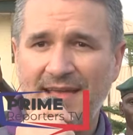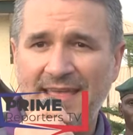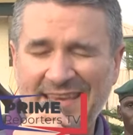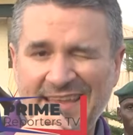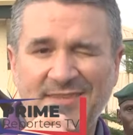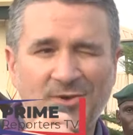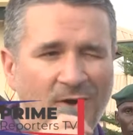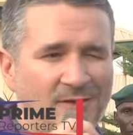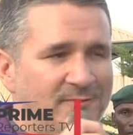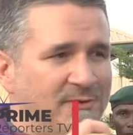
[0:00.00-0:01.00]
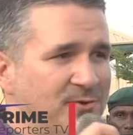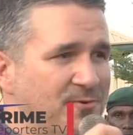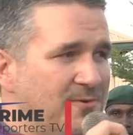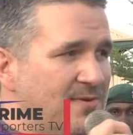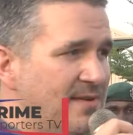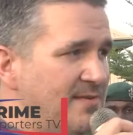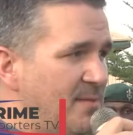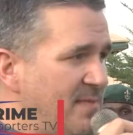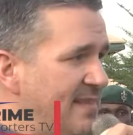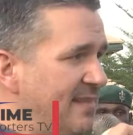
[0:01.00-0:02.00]
And it needs all of you
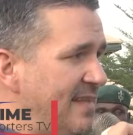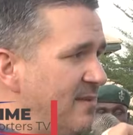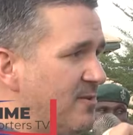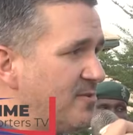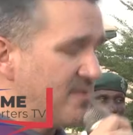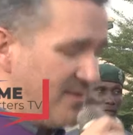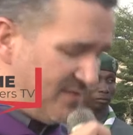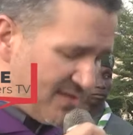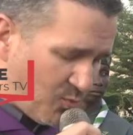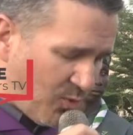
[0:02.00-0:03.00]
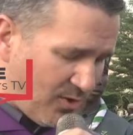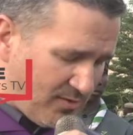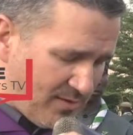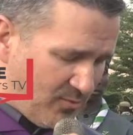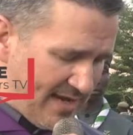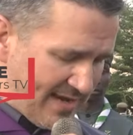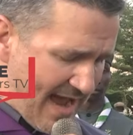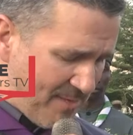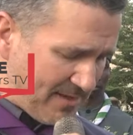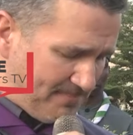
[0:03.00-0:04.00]
to be the leaders of this world that we
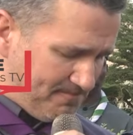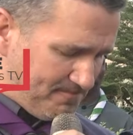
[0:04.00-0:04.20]
inhabit.